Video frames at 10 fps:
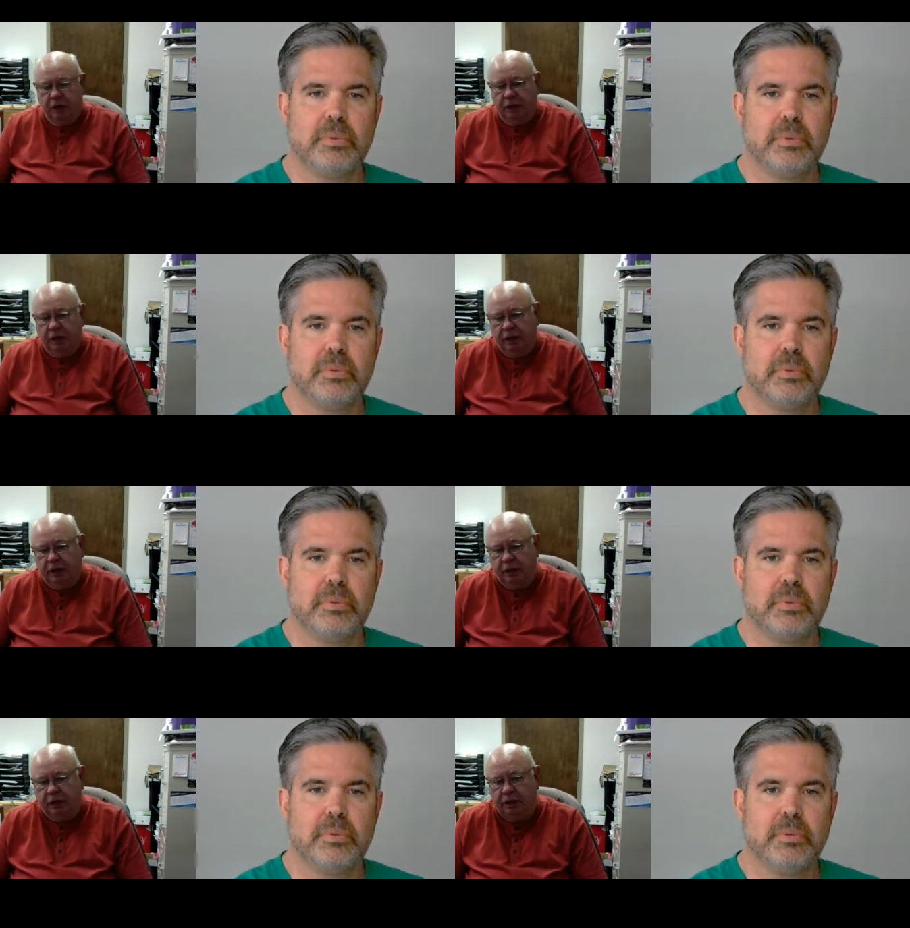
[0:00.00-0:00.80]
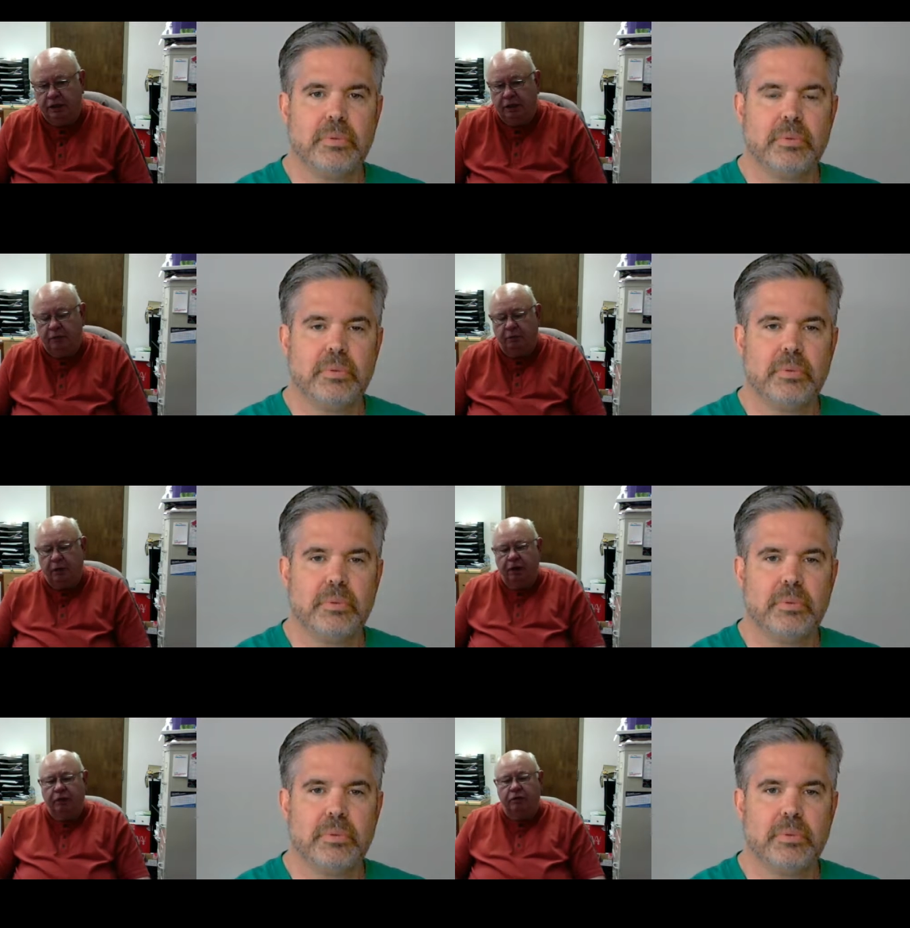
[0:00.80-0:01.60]
Speaker 1: And then my
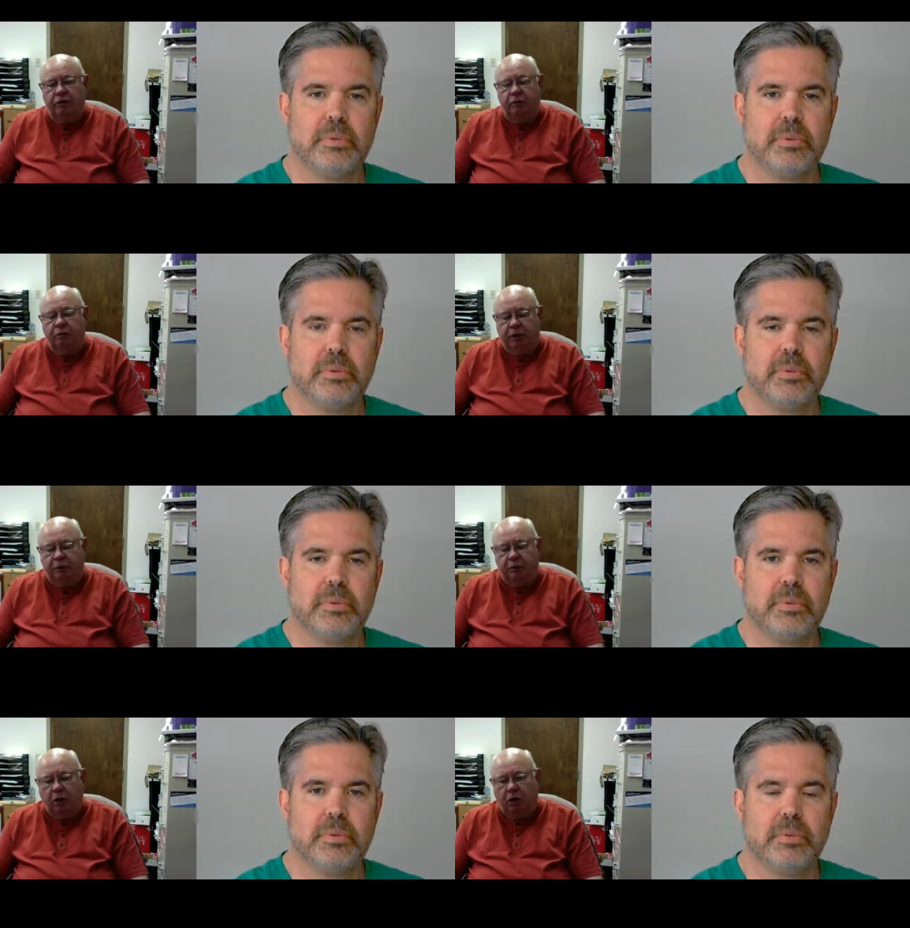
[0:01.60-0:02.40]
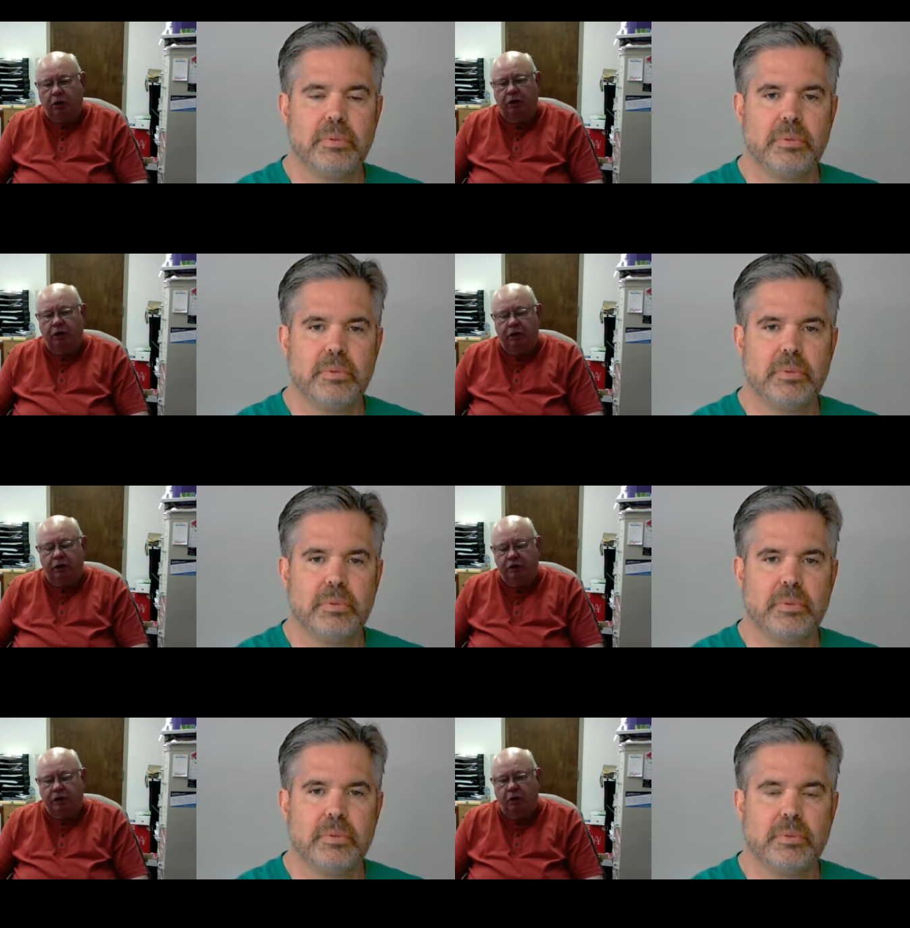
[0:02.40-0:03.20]
other big market is
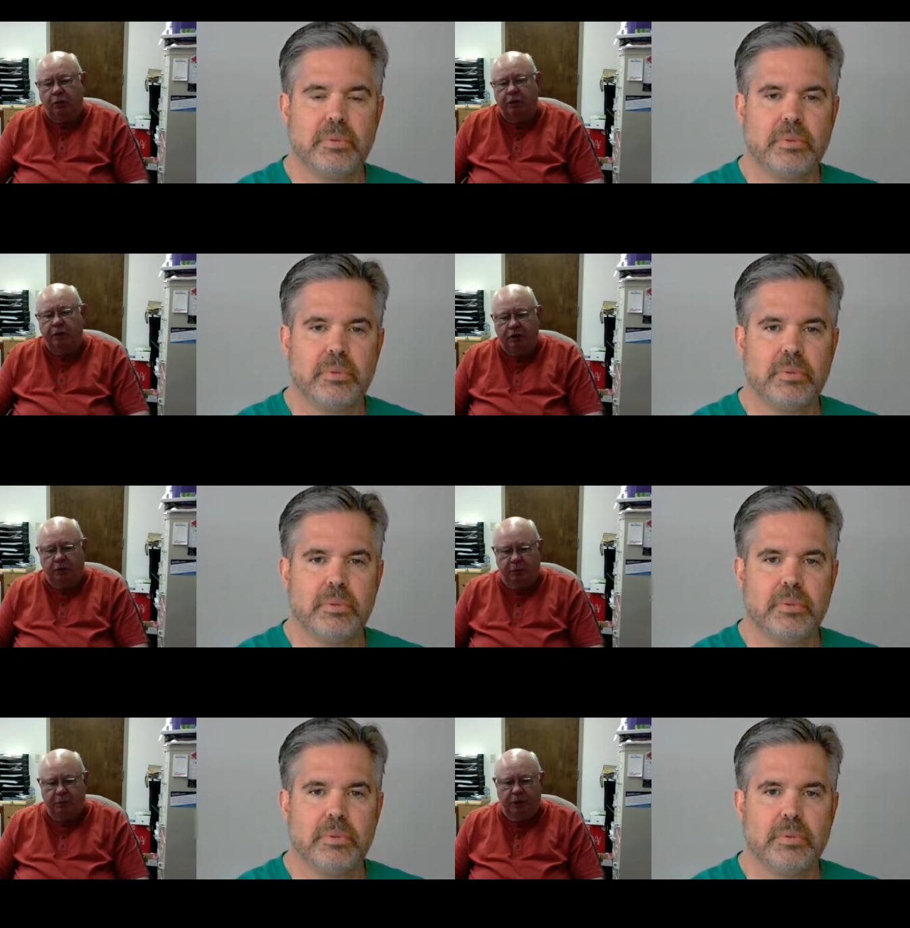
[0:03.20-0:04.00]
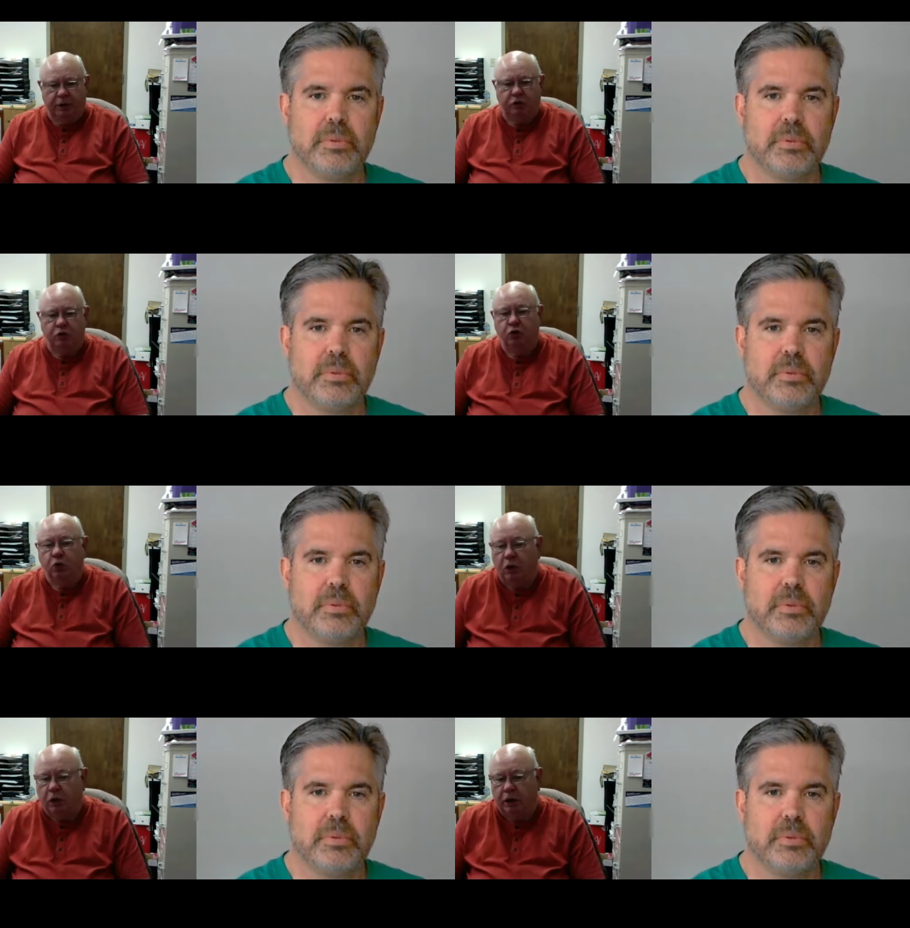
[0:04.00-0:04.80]
helping companies who
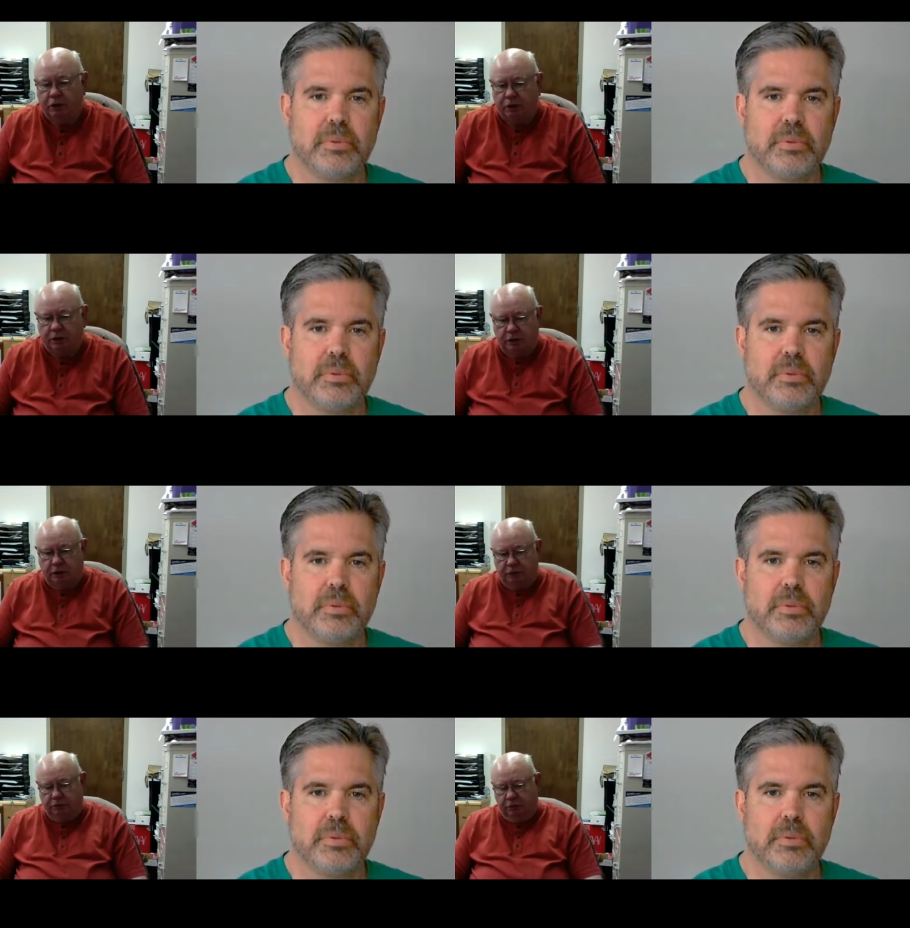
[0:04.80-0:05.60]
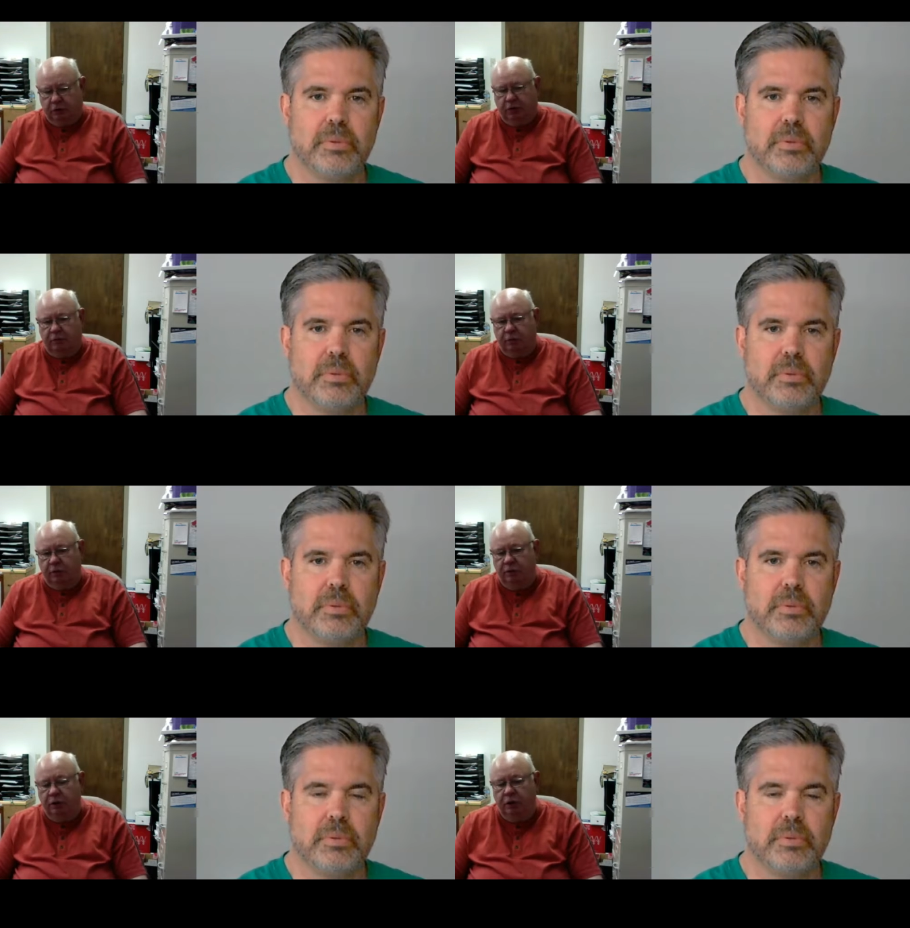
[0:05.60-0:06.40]
want to sell to the government
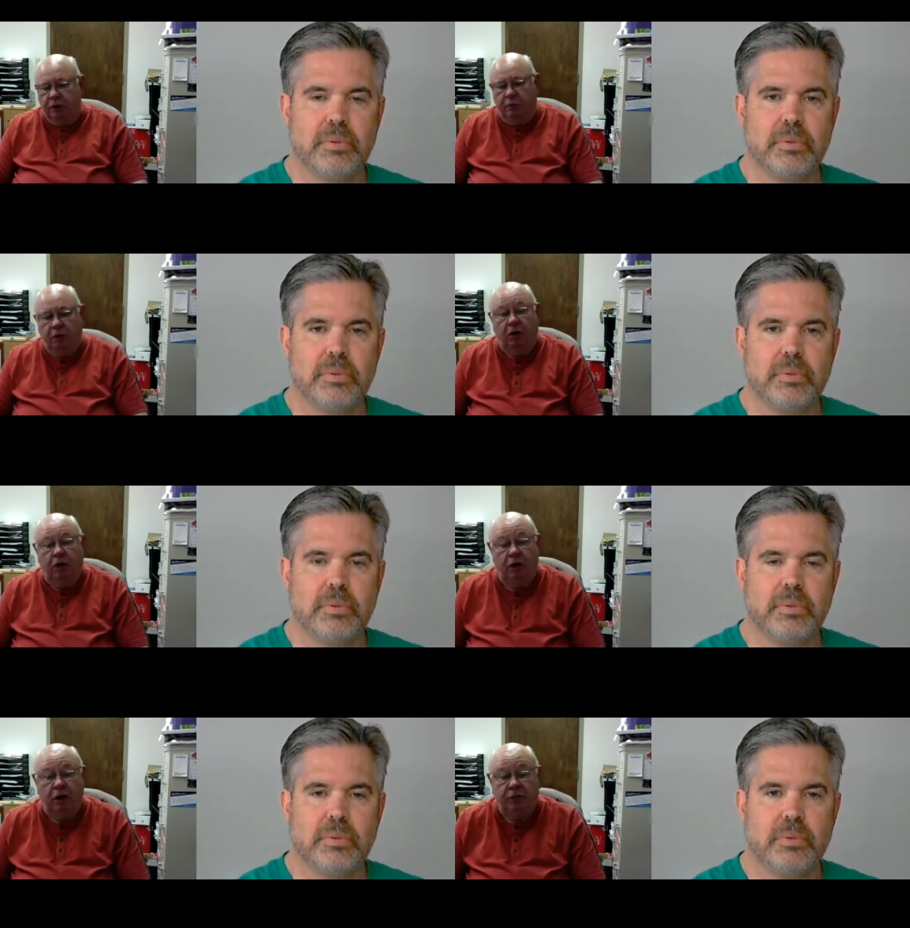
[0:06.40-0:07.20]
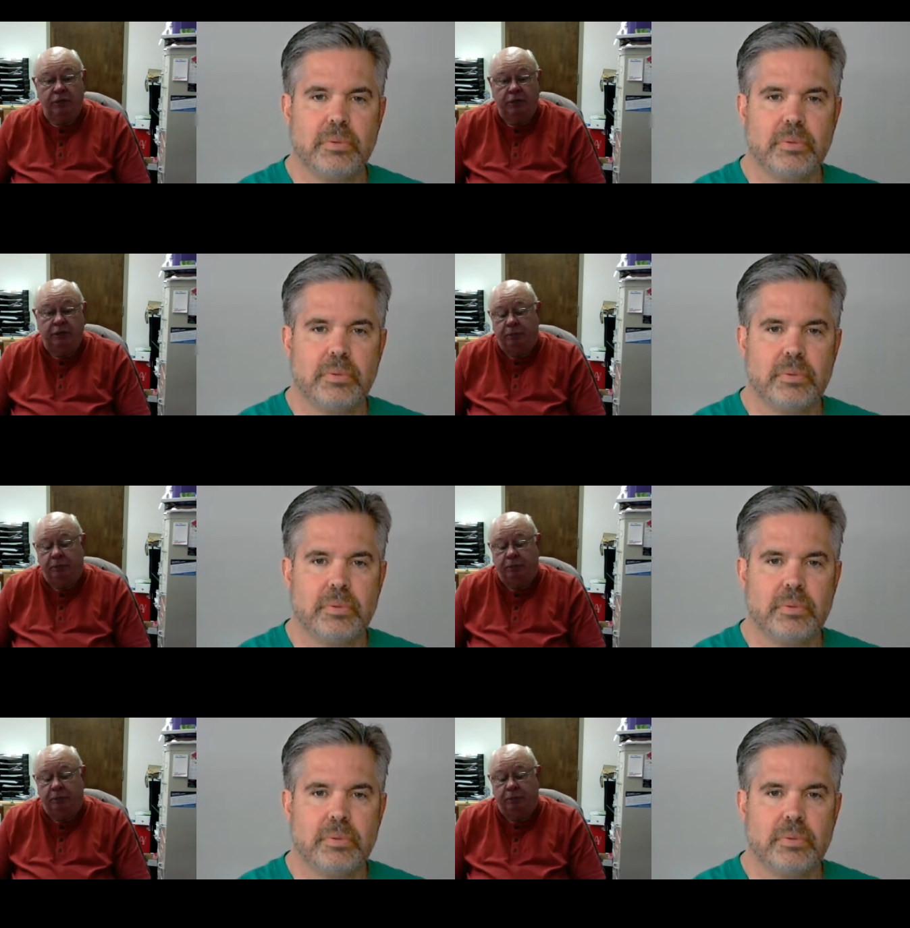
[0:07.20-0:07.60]
but aren't having the